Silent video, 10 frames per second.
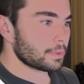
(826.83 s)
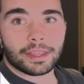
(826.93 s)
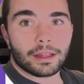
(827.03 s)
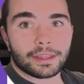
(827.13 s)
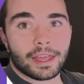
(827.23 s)

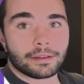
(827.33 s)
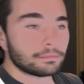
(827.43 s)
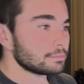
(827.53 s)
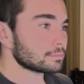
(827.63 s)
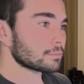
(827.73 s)
Again,
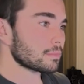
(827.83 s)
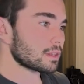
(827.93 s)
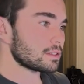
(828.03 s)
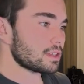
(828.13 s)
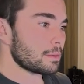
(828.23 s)

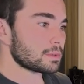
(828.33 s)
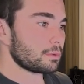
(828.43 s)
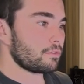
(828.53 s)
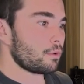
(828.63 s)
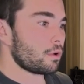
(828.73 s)
same as
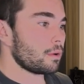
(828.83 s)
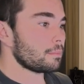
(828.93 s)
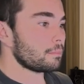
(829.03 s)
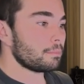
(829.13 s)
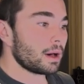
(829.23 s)
before,
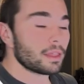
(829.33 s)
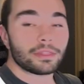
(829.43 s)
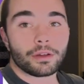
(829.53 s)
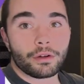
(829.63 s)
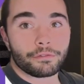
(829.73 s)
but
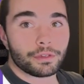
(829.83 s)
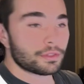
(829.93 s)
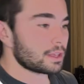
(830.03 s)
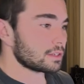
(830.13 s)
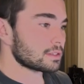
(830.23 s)
there are a few
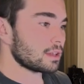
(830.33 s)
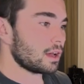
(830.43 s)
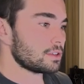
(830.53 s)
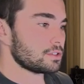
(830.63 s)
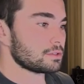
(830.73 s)
things
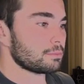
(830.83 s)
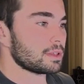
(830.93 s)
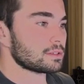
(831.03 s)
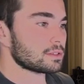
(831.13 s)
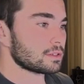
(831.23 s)
I just
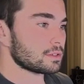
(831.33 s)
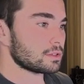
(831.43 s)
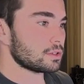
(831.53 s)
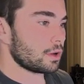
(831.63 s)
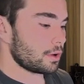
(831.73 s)
missed.
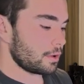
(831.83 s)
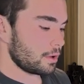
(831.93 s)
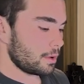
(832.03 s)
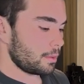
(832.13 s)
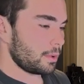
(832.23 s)
So
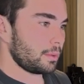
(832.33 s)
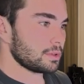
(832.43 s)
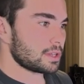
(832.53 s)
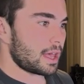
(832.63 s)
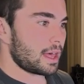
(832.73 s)
we want
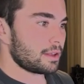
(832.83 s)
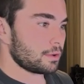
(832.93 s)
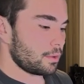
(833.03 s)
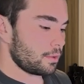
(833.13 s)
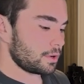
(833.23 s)
to add
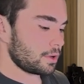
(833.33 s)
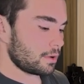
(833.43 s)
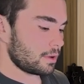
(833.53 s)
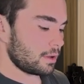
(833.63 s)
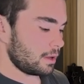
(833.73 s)

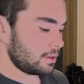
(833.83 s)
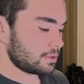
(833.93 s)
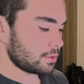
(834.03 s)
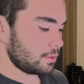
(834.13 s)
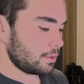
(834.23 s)
audio
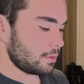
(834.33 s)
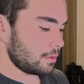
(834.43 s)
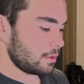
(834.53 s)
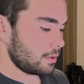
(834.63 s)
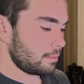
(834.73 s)
underscore
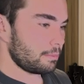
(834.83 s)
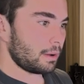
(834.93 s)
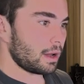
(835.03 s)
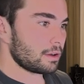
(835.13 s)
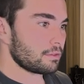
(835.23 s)

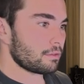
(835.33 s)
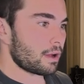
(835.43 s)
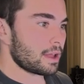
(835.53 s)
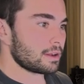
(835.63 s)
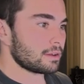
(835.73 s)
byte
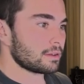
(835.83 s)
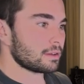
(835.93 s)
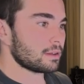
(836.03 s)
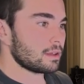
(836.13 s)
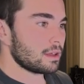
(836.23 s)
rate
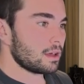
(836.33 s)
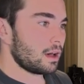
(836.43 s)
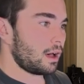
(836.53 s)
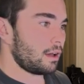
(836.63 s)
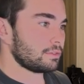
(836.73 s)

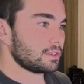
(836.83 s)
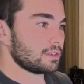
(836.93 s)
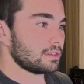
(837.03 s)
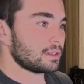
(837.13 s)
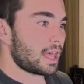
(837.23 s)

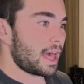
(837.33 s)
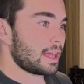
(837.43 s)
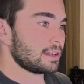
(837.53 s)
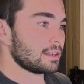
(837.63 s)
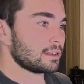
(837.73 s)
after
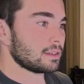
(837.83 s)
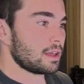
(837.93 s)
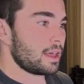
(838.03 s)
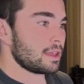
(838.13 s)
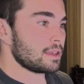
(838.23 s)
adding
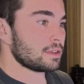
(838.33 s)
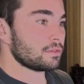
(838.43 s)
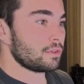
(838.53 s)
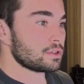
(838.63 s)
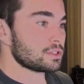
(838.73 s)
a
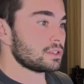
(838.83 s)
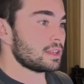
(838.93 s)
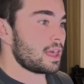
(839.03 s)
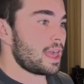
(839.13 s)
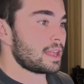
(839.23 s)
conversion
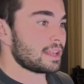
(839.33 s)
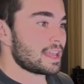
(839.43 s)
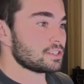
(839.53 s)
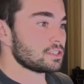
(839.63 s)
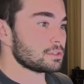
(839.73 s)
and
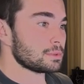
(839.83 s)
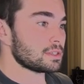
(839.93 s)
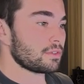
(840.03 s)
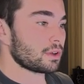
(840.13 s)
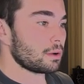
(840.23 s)
engine
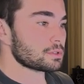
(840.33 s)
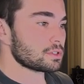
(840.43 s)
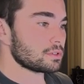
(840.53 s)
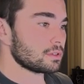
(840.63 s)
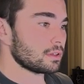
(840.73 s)
specific
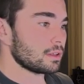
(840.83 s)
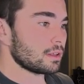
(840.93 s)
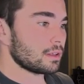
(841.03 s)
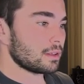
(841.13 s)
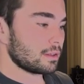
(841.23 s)
option,
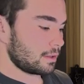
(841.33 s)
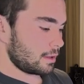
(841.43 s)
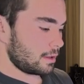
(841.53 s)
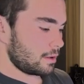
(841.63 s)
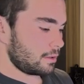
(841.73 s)

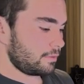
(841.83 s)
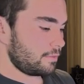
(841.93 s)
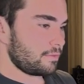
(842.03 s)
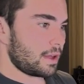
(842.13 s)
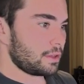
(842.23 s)

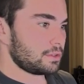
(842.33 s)
value